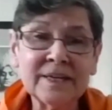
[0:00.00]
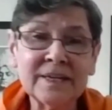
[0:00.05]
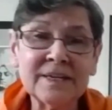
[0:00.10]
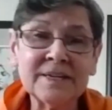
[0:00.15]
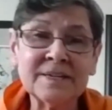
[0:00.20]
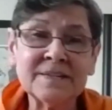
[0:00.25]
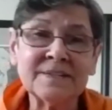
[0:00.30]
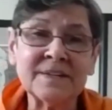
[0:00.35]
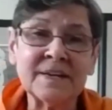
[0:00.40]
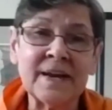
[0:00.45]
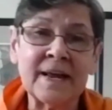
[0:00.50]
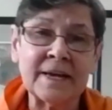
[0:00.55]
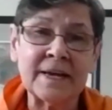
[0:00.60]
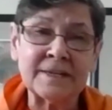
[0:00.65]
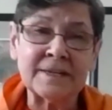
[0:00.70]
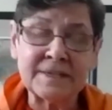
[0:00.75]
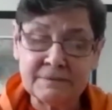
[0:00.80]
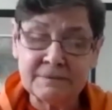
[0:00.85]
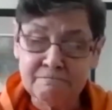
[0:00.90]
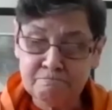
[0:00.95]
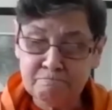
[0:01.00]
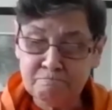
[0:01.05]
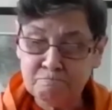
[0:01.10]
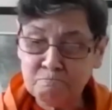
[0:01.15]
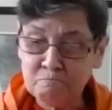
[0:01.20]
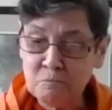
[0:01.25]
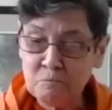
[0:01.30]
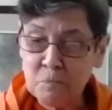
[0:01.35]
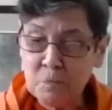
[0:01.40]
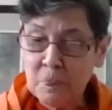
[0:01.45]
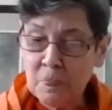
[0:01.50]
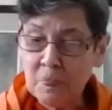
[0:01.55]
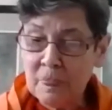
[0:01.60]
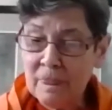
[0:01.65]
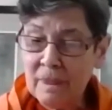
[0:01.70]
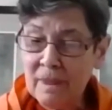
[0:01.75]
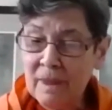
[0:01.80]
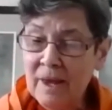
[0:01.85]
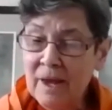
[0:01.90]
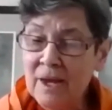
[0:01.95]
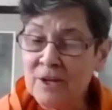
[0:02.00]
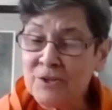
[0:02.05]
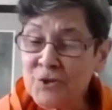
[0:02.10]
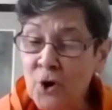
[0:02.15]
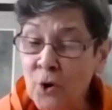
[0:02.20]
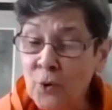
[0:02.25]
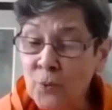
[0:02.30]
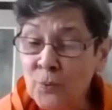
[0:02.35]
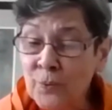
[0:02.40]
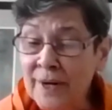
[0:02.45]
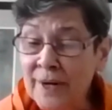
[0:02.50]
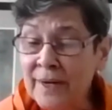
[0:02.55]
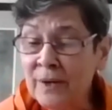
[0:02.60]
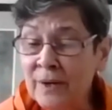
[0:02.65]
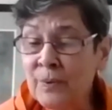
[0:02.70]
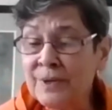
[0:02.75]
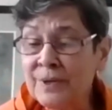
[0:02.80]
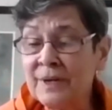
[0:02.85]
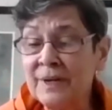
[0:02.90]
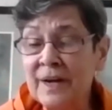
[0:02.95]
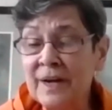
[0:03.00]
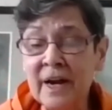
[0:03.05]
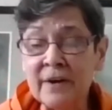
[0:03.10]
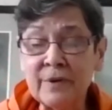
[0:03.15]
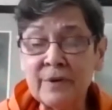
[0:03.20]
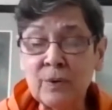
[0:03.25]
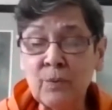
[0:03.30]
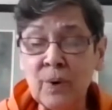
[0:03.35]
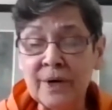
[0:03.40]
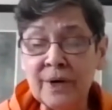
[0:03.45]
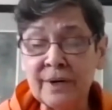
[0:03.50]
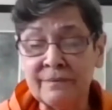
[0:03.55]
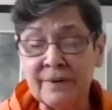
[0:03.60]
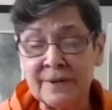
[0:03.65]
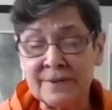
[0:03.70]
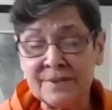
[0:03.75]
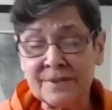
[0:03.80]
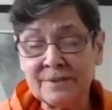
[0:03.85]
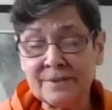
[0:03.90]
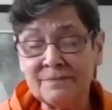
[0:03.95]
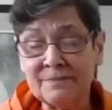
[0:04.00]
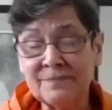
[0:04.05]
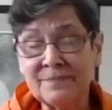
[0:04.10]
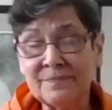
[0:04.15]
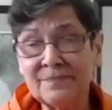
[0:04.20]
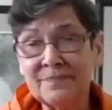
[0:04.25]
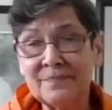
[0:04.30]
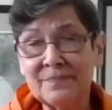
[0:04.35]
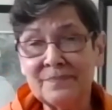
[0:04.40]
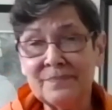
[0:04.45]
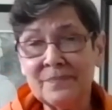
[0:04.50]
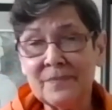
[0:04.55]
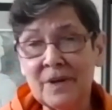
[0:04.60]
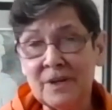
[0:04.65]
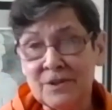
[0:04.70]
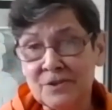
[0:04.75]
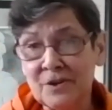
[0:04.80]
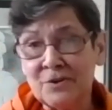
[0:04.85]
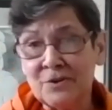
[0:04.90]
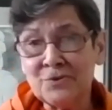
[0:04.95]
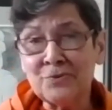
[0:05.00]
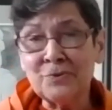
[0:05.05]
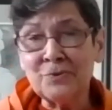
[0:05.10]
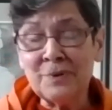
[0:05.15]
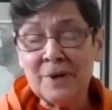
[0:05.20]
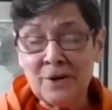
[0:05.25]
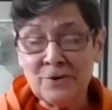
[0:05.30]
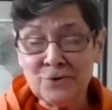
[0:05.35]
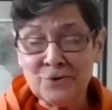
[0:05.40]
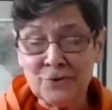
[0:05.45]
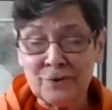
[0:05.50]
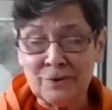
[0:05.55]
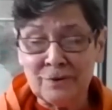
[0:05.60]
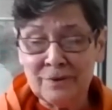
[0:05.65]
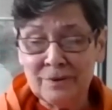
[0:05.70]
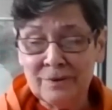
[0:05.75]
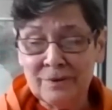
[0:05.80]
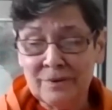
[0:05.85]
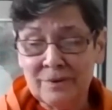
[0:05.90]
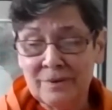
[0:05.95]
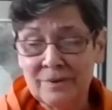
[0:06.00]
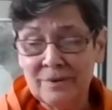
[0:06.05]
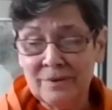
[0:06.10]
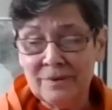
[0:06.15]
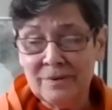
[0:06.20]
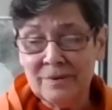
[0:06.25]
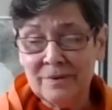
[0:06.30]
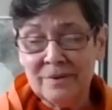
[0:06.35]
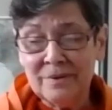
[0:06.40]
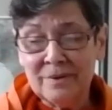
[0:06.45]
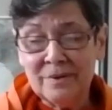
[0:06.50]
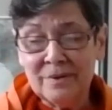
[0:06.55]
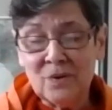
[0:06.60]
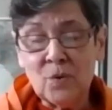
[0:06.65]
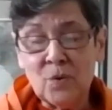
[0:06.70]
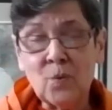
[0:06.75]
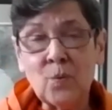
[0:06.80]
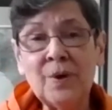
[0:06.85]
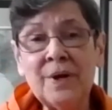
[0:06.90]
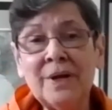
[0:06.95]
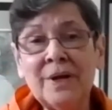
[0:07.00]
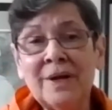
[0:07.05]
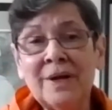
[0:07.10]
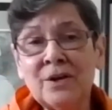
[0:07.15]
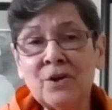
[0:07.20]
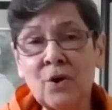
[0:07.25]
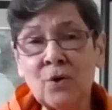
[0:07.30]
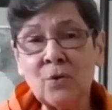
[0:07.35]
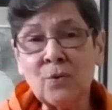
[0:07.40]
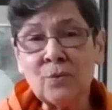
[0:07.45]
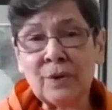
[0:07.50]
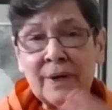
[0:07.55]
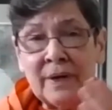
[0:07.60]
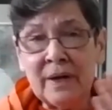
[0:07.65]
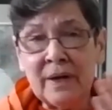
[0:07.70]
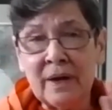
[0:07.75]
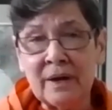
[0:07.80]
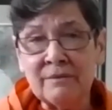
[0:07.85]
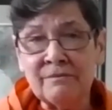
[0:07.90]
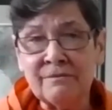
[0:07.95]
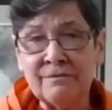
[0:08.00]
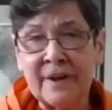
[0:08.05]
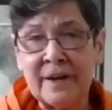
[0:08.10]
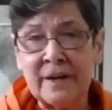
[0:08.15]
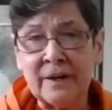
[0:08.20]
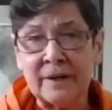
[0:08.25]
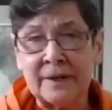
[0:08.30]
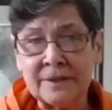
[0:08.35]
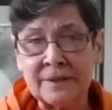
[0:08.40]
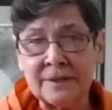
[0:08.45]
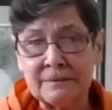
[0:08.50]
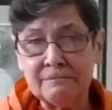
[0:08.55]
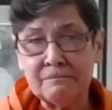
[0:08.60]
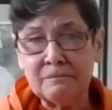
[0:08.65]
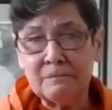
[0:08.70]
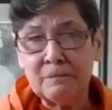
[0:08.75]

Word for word: is innate. It's already within every one of us. It's our true nature. We need only unveil it.